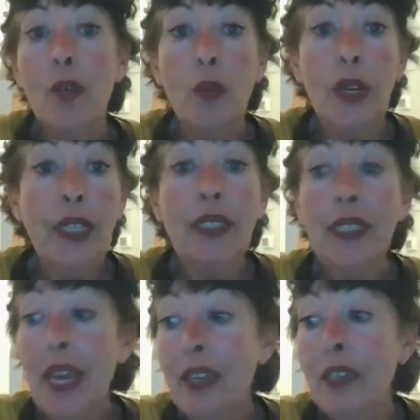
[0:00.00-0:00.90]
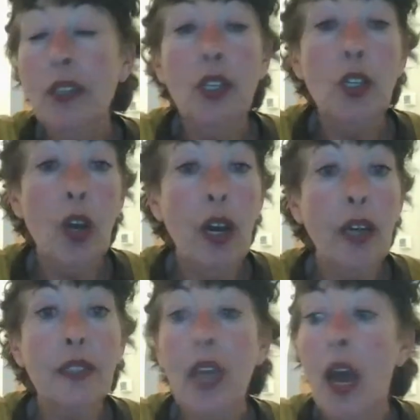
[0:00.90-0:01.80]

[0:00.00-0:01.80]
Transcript: we send the dogs